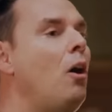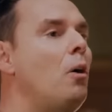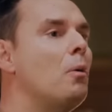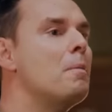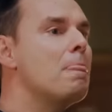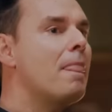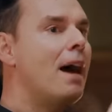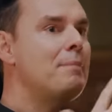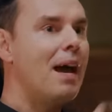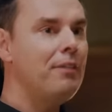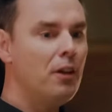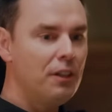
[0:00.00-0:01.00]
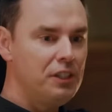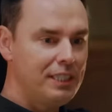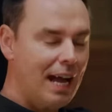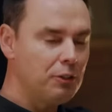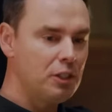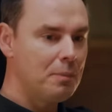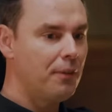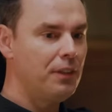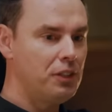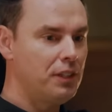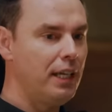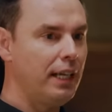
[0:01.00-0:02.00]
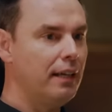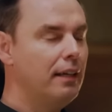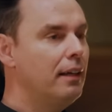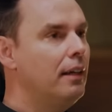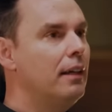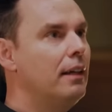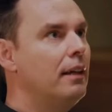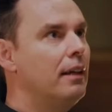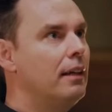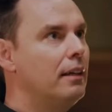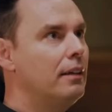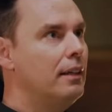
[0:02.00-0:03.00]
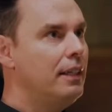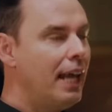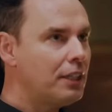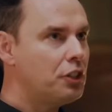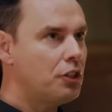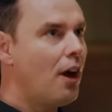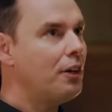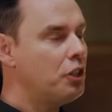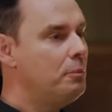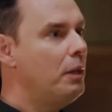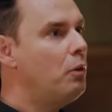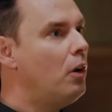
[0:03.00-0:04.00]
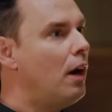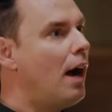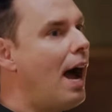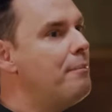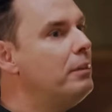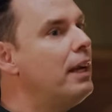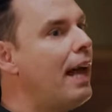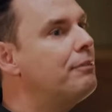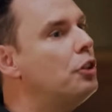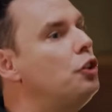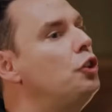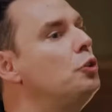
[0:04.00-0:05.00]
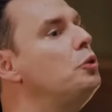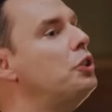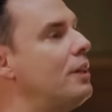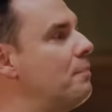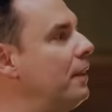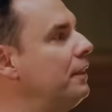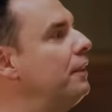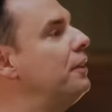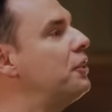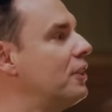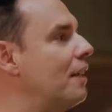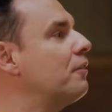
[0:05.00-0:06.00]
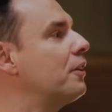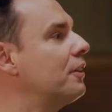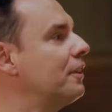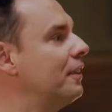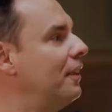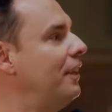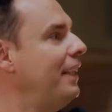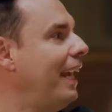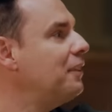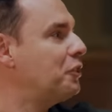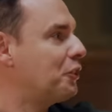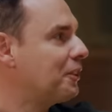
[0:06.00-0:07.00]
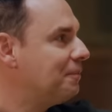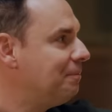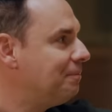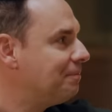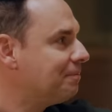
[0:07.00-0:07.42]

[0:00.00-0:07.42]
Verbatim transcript: oh, I'm having all these doubts about this thing, the next thought should be, well, I'm going to have to do something to discover the answer.